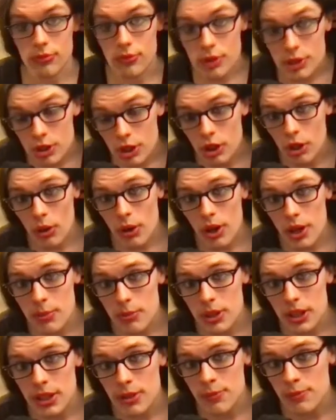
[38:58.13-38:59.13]
You know what I
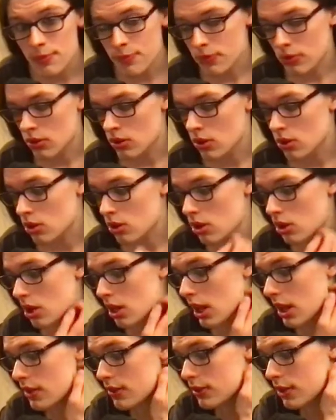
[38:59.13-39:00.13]
mean?
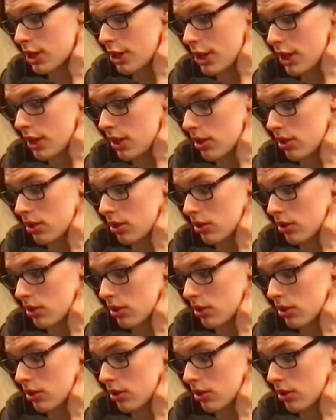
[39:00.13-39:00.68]
And like,